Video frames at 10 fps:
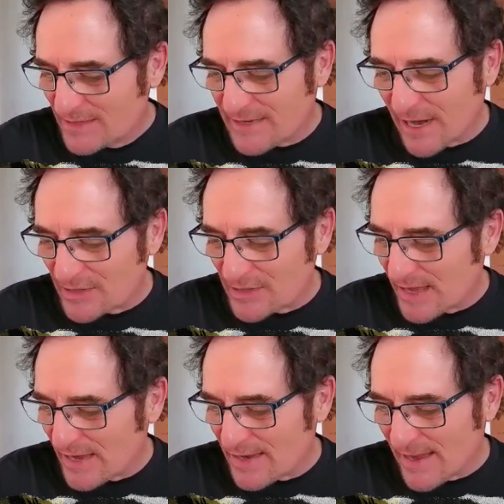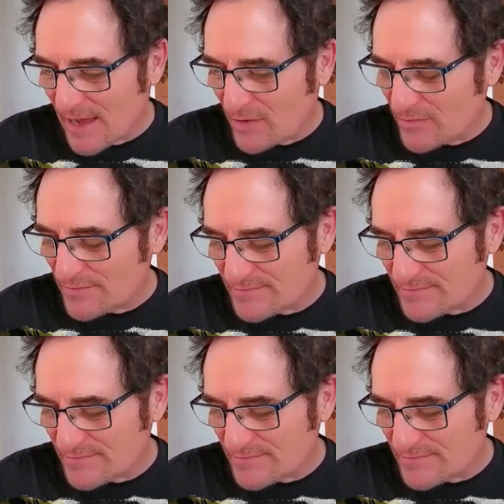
Tara's getting out.